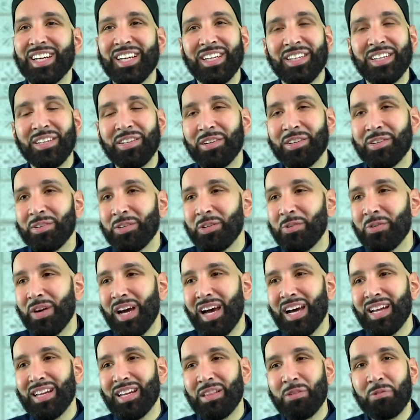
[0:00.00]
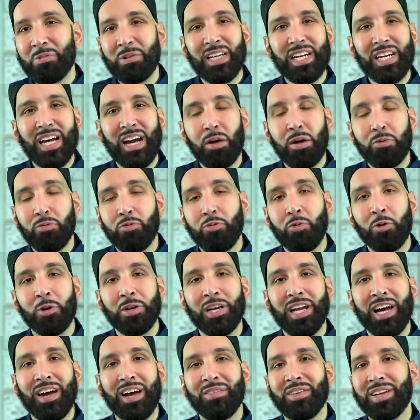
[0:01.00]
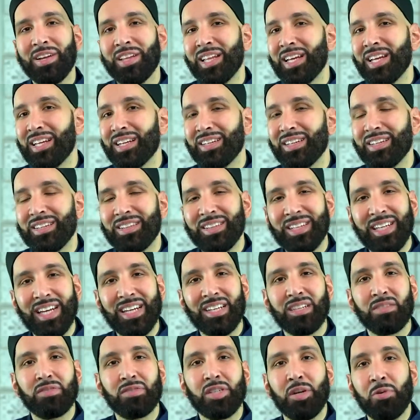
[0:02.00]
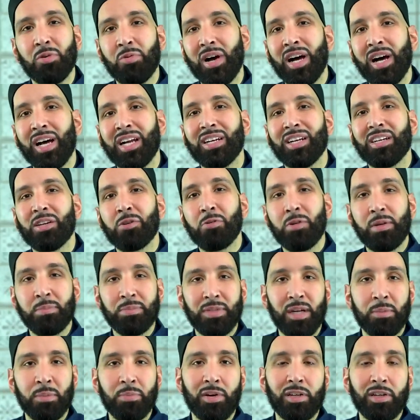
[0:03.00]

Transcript: you know, you had three down, four down, and then the end of Shawwal creeped up